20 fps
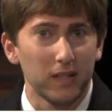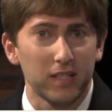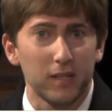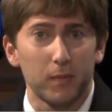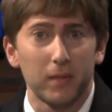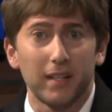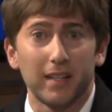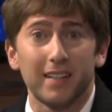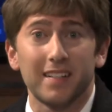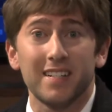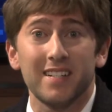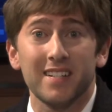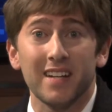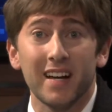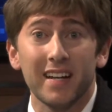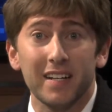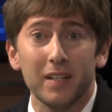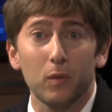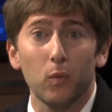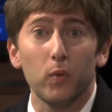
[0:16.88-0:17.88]
It's been an
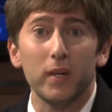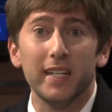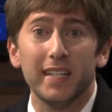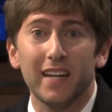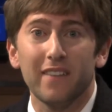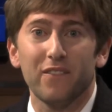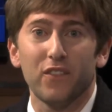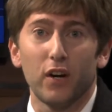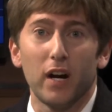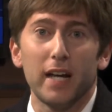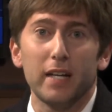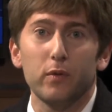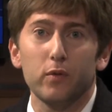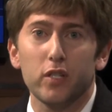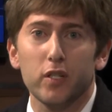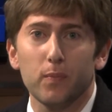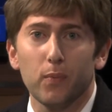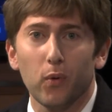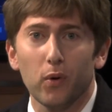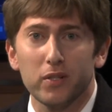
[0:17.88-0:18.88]
exciting weekend for AU
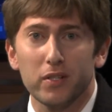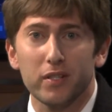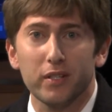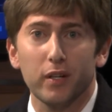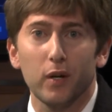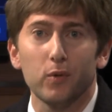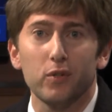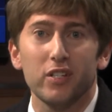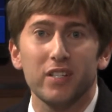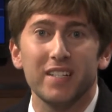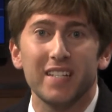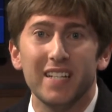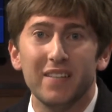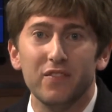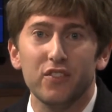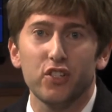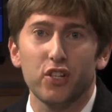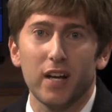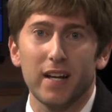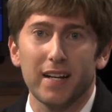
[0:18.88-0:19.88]
sports as Coach Steve
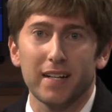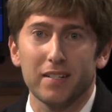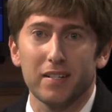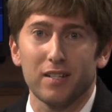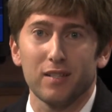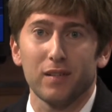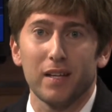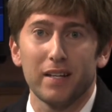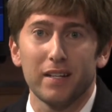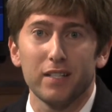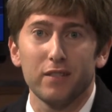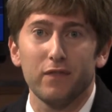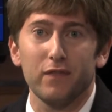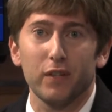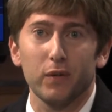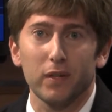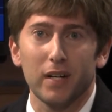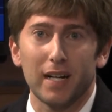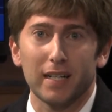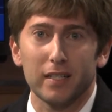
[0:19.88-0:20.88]
Jennings has led his
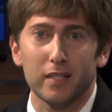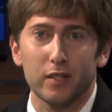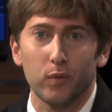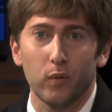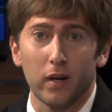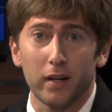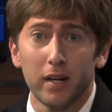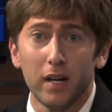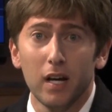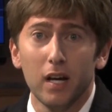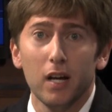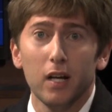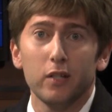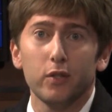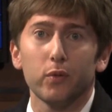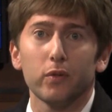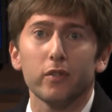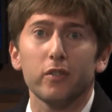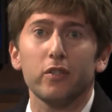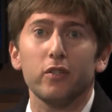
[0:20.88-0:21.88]
field hockey squad
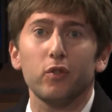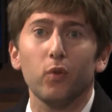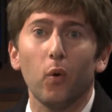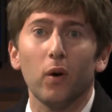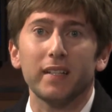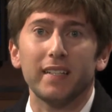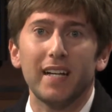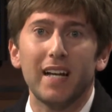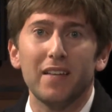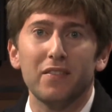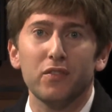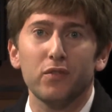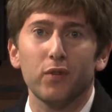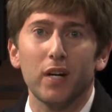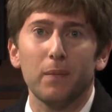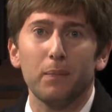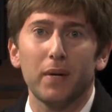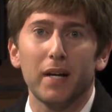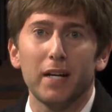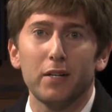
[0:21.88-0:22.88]
to an historic 8th
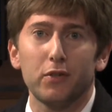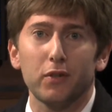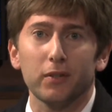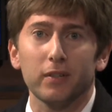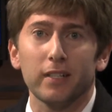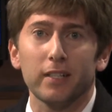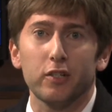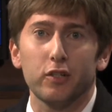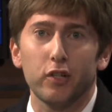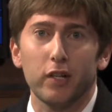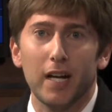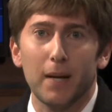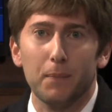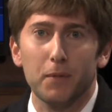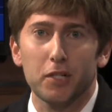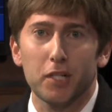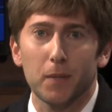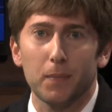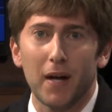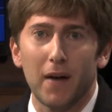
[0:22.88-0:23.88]
straight Patriot League
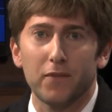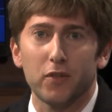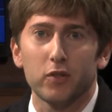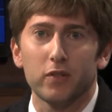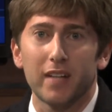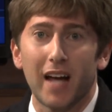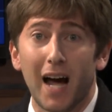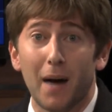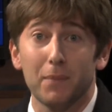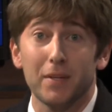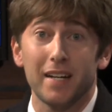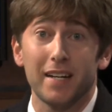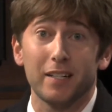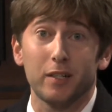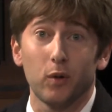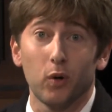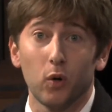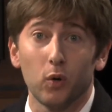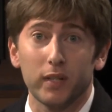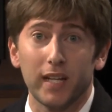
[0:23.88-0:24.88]
championship after dominating
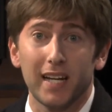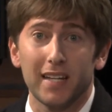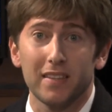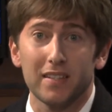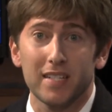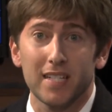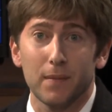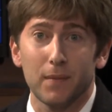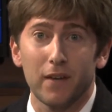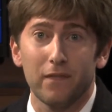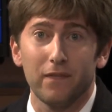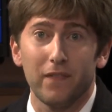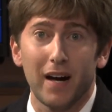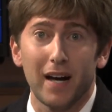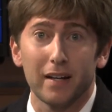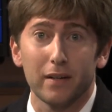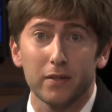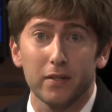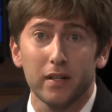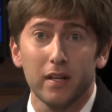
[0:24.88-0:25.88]
Colgate in the
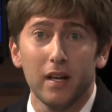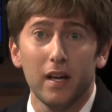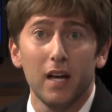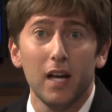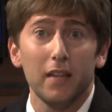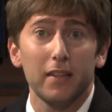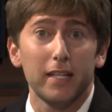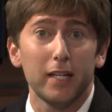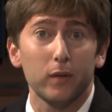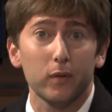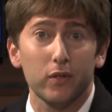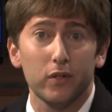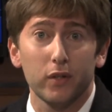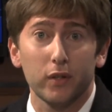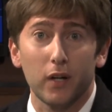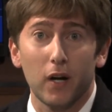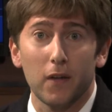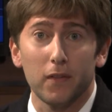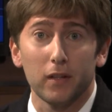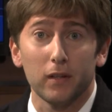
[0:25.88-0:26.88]
semifinals. The Eagles
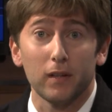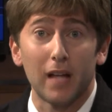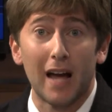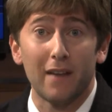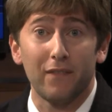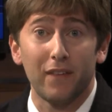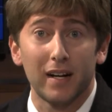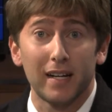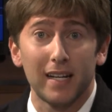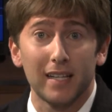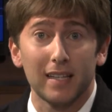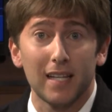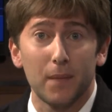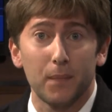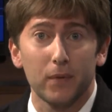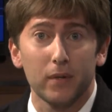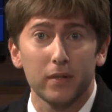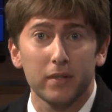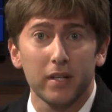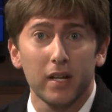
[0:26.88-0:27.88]
took on the Lafayette
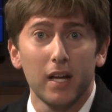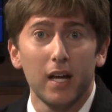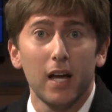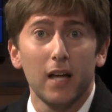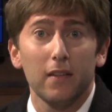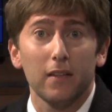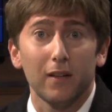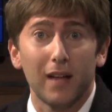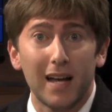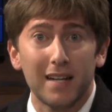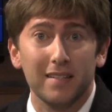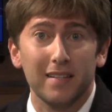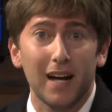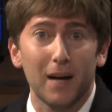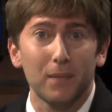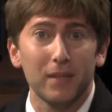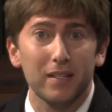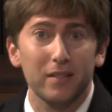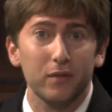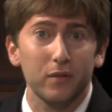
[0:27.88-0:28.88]
Leopards. The last
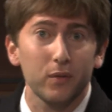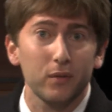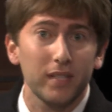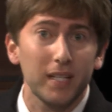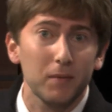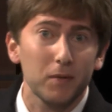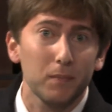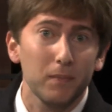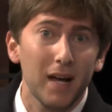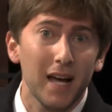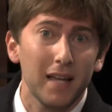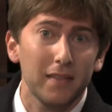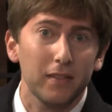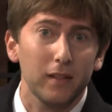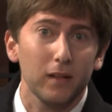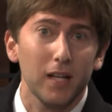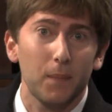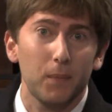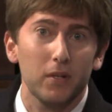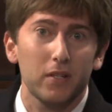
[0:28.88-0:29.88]
time these two teams met, the
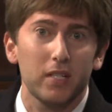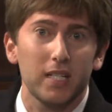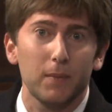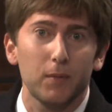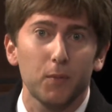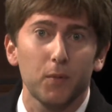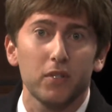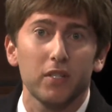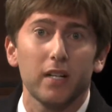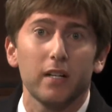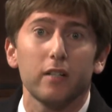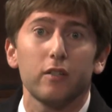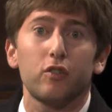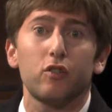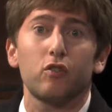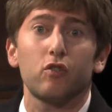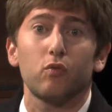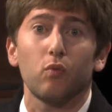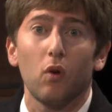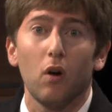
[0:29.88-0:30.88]
Leopards seemed to present a
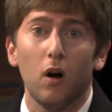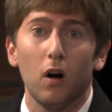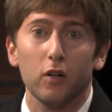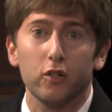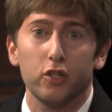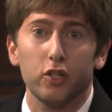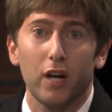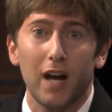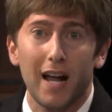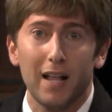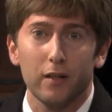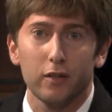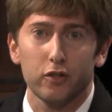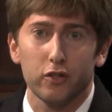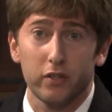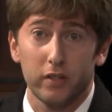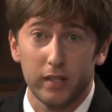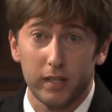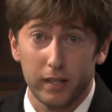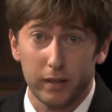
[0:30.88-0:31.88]
strong challenge
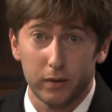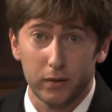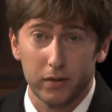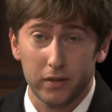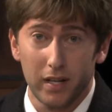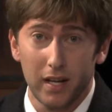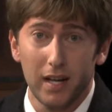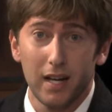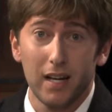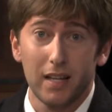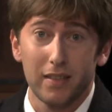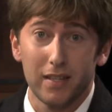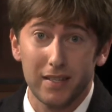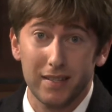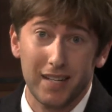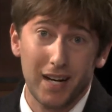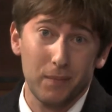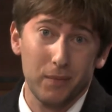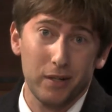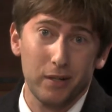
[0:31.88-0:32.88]
to the Eagles. This
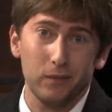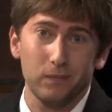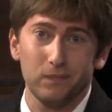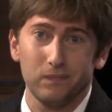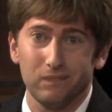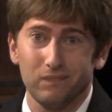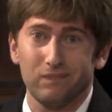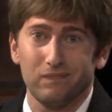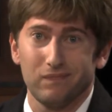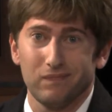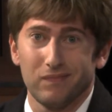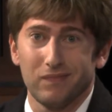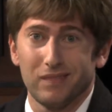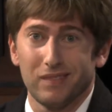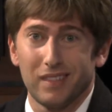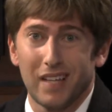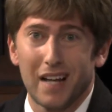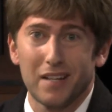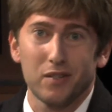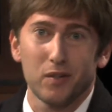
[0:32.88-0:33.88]
time, though,
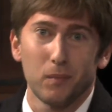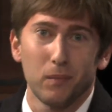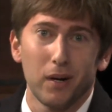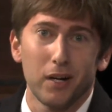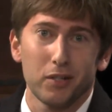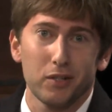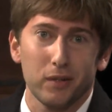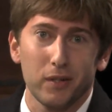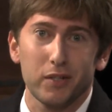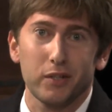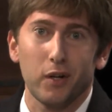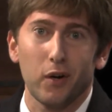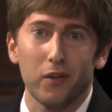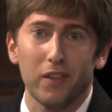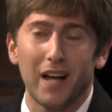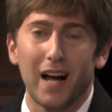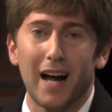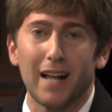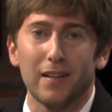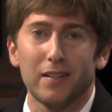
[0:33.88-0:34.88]
not so much. Let's go to
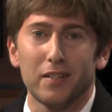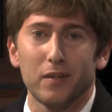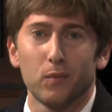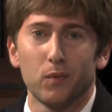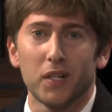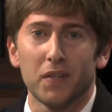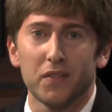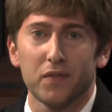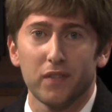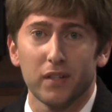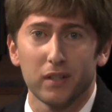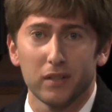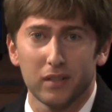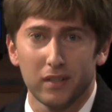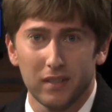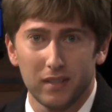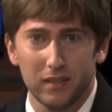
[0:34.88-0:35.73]
the highlights at Reeves Field.